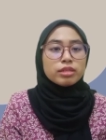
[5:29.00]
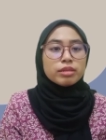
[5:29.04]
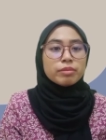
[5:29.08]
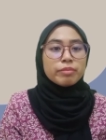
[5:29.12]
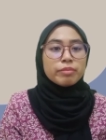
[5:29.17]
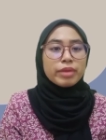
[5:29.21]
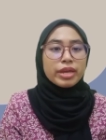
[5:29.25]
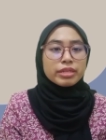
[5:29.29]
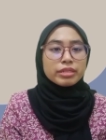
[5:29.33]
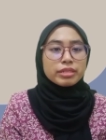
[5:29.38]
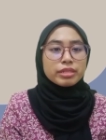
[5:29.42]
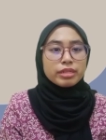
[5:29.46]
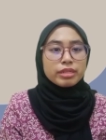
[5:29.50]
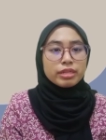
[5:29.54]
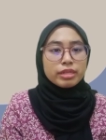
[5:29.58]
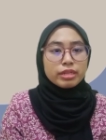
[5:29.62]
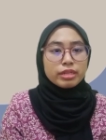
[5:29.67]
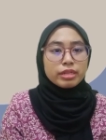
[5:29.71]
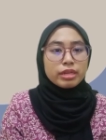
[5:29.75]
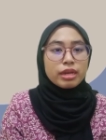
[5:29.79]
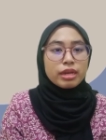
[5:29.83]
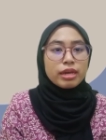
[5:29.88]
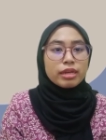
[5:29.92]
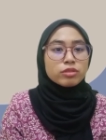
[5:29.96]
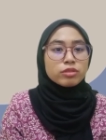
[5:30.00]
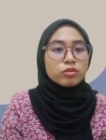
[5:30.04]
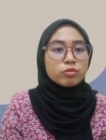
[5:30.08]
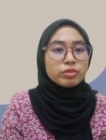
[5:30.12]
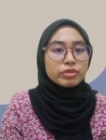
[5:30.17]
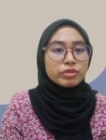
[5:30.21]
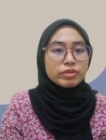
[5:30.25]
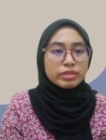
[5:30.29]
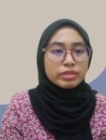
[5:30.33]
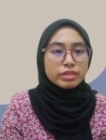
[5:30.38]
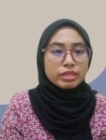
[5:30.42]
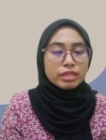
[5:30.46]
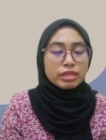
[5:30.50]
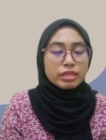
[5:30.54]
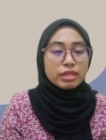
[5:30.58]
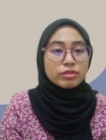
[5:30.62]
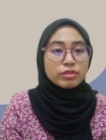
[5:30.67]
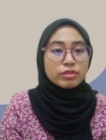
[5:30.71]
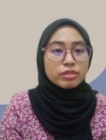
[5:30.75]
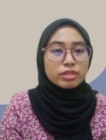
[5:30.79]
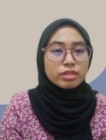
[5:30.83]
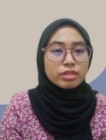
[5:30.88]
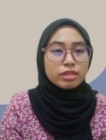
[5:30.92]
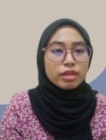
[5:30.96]
The match date had to be reset
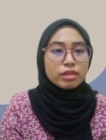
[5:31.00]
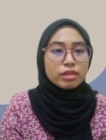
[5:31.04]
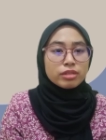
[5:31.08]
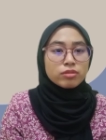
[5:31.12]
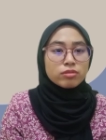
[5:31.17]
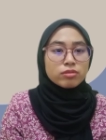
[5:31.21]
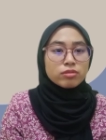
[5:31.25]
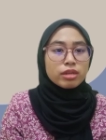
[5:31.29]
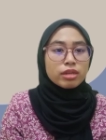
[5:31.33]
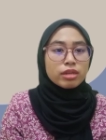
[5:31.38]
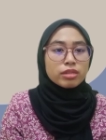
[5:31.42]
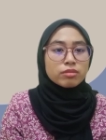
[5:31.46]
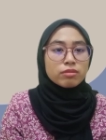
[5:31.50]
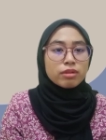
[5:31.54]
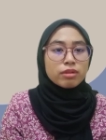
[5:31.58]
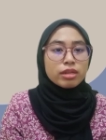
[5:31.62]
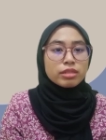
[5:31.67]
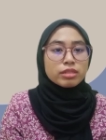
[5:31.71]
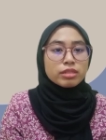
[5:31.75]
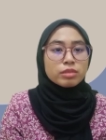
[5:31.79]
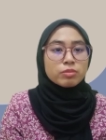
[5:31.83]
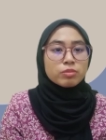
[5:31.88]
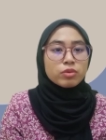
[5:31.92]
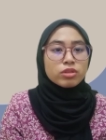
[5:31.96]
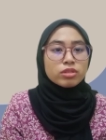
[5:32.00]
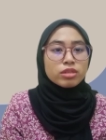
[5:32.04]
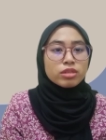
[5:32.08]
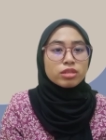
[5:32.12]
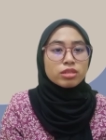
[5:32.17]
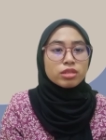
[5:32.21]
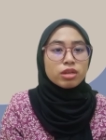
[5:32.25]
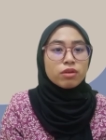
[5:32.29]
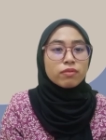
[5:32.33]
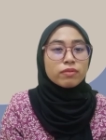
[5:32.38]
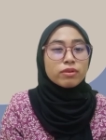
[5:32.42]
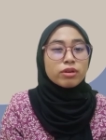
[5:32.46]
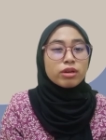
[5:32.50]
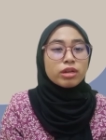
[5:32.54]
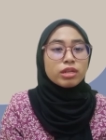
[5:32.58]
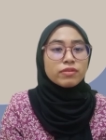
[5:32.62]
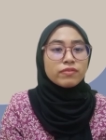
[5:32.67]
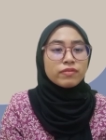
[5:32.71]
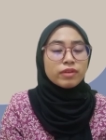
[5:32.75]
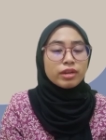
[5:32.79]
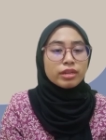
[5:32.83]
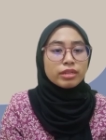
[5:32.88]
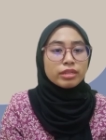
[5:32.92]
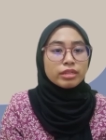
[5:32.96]
and rescheduled, as well as the process of
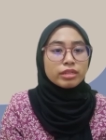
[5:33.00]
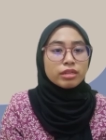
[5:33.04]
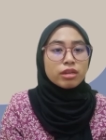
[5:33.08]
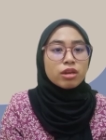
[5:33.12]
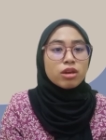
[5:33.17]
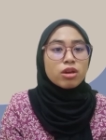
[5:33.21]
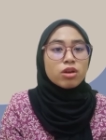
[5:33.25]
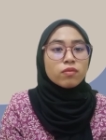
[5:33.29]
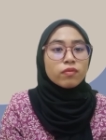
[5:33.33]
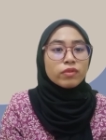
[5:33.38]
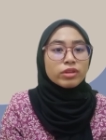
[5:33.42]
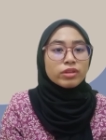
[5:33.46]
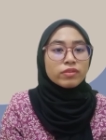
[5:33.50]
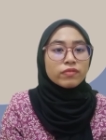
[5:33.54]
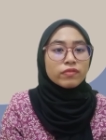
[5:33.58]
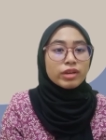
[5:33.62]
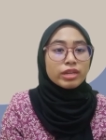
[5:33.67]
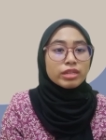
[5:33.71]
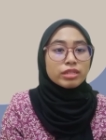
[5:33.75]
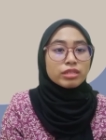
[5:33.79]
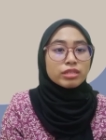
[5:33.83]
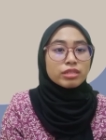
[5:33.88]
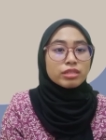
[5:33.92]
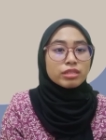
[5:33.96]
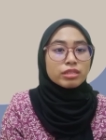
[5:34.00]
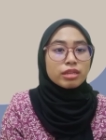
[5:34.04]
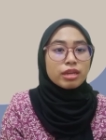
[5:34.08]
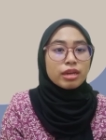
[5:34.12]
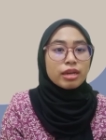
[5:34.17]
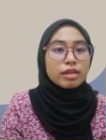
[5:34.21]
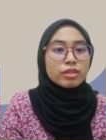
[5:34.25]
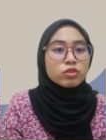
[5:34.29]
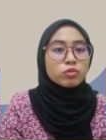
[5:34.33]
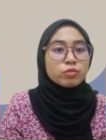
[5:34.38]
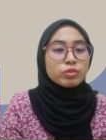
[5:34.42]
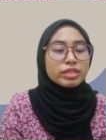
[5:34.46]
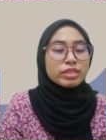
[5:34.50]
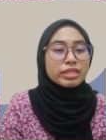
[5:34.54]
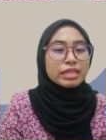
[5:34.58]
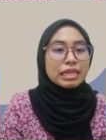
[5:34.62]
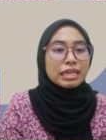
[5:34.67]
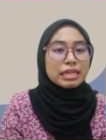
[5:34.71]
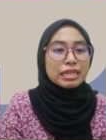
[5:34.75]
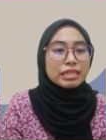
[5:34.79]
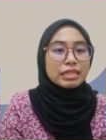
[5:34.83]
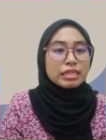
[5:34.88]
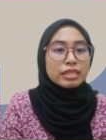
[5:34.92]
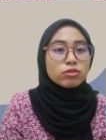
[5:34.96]
qualifying for the finals had to be
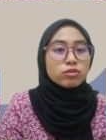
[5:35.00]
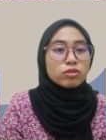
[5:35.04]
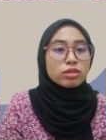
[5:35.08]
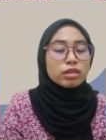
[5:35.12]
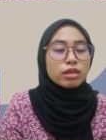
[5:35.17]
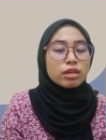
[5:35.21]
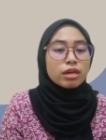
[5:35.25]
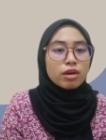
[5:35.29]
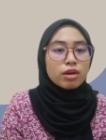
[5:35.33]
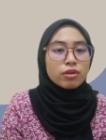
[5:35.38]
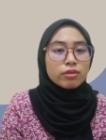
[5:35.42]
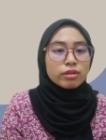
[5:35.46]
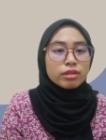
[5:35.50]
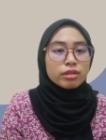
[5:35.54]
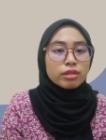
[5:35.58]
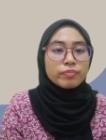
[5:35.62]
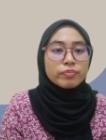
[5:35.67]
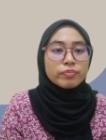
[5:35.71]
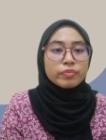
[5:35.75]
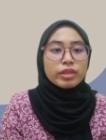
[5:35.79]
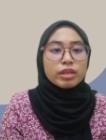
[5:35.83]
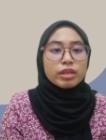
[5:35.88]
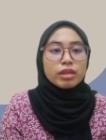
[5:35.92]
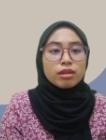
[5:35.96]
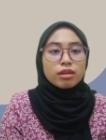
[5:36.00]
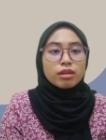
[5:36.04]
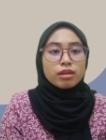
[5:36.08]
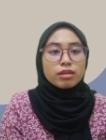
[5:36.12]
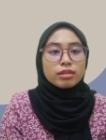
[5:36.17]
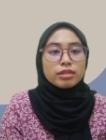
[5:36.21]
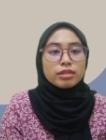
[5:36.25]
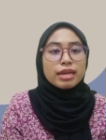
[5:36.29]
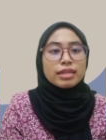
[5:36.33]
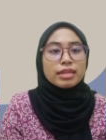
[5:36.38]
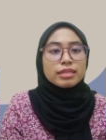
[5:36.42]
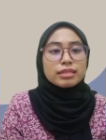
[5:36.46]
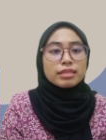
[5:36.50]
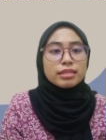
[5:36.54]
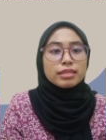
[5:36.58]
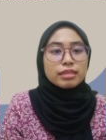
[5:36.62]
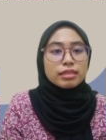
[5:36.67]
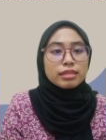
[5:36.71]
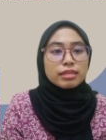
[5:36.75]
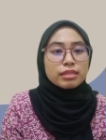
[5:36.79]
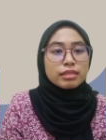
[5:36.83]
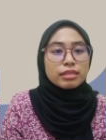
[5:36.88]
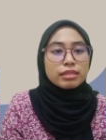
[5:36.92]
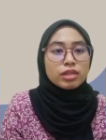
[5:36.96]
taken into account. The
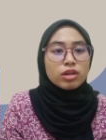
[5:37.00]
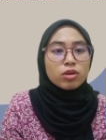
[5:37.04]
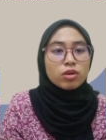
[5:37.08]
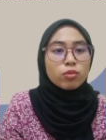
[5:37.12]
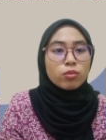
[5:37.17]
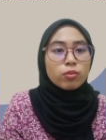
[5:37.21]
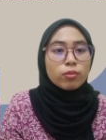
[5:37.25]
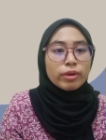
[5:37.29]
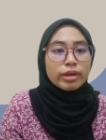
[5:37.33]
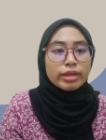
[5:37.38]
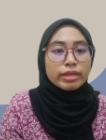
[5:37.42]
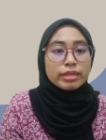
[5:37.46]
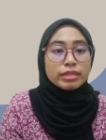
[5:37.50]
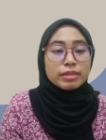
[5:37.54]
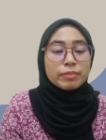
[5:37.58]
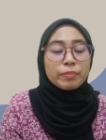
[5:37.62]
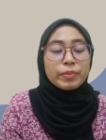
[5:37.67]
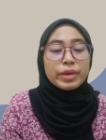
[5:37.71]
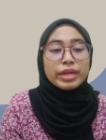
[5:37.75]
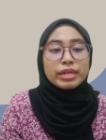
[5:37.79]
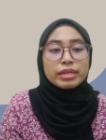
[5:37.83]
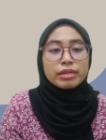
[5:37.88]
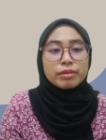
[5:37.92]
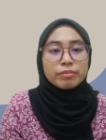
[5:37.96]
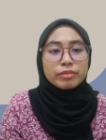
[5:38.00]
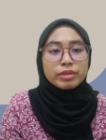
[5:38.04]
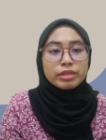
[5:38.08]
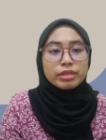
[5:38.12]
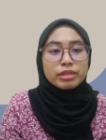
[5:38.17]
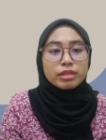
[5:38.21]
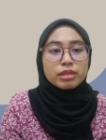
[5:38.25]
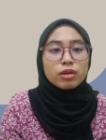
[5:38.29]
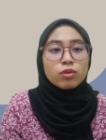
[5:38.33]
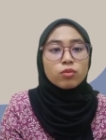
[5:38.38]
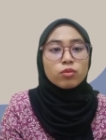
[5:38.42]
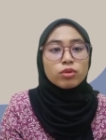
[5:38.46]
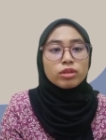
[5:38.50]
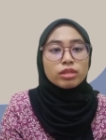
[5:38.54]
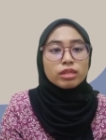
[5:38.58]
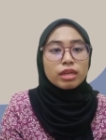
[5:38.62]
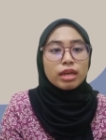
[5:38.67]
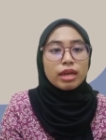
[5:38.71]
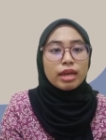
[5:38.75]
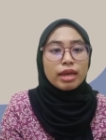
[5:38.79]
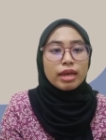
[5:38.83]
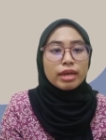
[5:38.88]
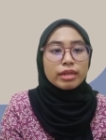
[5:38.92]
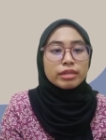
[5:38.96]
uncertainty of when the pandemic will
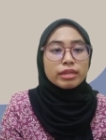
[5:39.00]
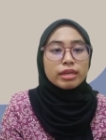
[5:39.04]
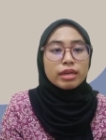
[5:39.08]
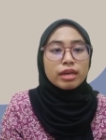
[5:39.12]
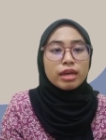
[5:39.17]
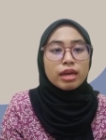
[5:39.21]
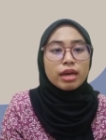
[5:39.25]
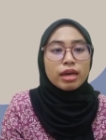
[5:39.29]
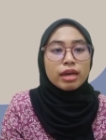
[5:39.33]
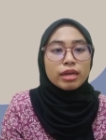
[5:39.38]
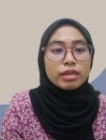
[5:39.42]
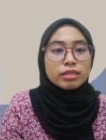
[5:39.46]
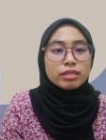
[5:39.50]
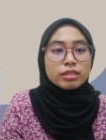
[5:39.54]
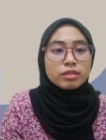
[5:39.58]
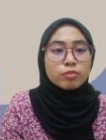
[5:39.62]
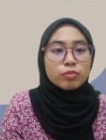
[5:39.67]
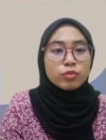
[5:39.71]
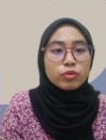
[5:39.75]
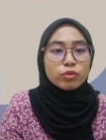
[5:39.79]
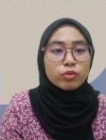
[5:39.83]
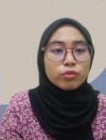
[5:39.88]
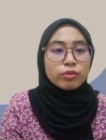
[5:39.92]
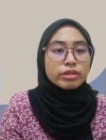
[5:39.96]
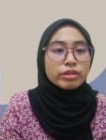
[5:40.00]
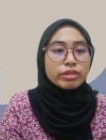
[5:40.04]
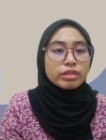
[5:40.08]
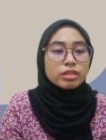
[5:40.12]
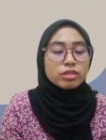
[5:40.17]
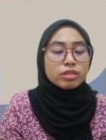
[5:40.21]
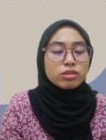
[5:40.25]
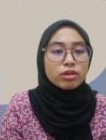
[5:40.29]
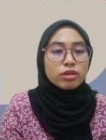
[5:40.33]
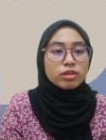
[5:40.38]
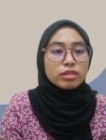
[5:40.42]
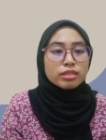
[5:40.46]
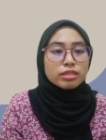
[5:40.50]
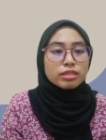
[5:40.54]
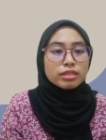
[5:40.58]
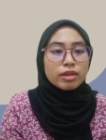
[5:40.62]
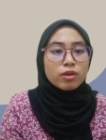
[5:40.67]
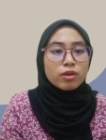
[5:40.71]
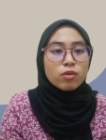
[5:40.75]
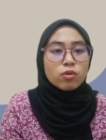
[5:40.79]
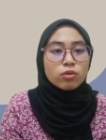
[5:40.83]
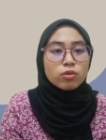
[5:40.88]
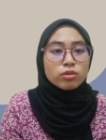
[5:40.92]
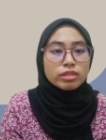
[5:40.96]
end has put worries on the
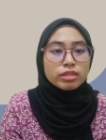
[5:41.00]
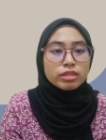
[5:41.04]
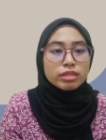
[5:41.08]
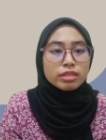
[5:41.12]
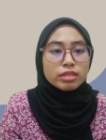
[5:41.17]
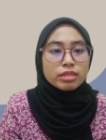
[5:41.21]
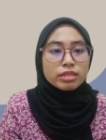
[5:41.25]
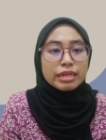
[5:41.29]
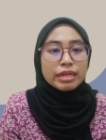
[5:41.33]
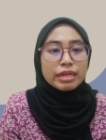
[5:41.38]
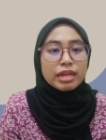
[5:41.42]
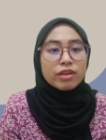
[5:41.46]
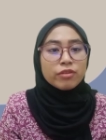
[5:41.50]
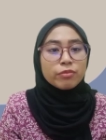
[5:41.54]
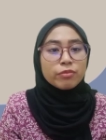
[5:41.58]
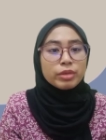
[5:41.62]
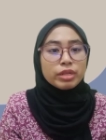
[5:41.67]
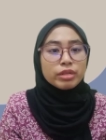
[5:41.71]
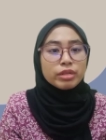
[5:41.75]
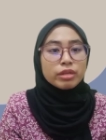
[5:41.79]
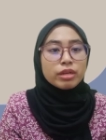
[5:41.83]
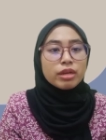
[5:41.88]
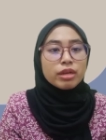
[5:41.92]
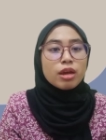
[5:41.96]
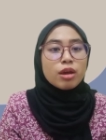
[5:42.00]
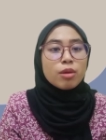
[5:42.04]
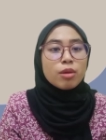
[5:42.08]
stakeholders that have been